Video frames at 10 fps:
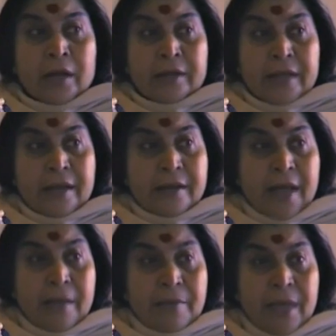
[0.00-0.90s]
And then a
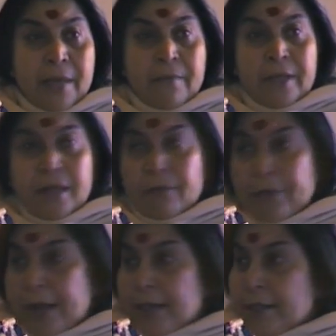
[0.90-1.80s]
time came when they
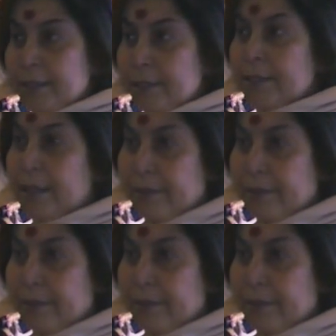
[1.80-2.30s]
felt this is